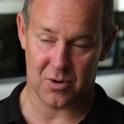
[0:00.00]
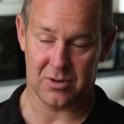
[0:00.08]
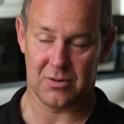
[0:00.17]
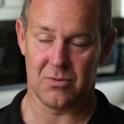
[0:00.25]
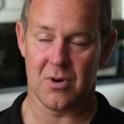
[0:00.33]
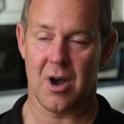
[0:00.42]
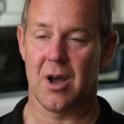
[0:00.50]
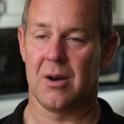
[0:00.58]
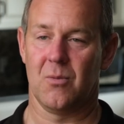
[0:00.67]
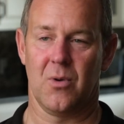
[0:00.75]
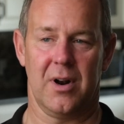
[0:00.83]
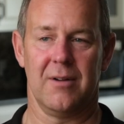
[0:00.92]
"Do
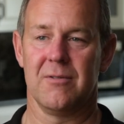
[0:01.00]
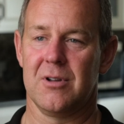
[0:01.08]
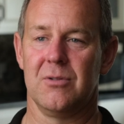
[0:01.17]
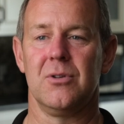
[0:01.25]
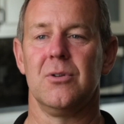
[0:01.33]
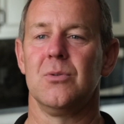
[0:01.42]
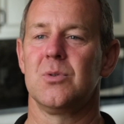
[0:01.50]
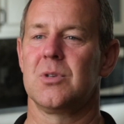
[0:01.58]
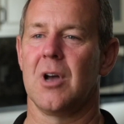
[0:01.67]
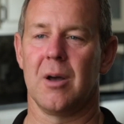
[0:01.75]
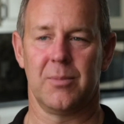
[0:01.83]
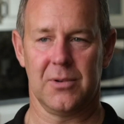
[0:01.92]
not, whatever you do,
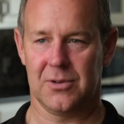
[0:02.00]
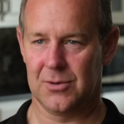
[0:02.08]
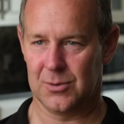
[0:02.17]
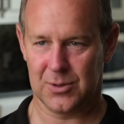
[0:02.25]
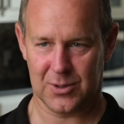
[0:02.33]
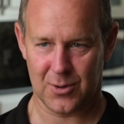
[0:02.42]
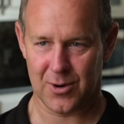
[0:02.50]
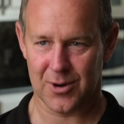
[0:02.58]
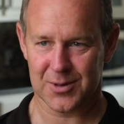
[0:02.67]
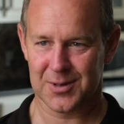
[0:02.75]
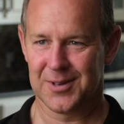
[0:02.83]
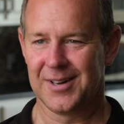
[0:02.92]
stop at 2
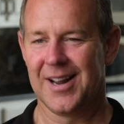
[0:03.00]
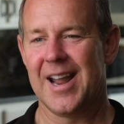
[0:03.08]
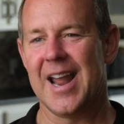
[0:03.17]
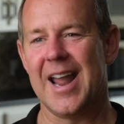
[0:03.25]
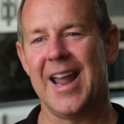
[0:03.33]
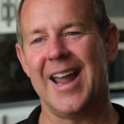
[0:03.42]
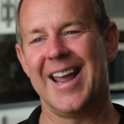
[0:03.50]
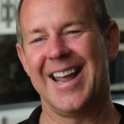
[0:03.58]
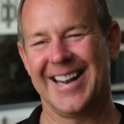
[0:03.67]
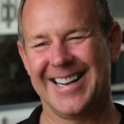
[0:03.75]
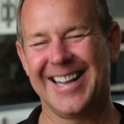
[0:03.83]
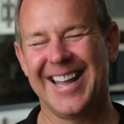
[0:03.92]
stores." And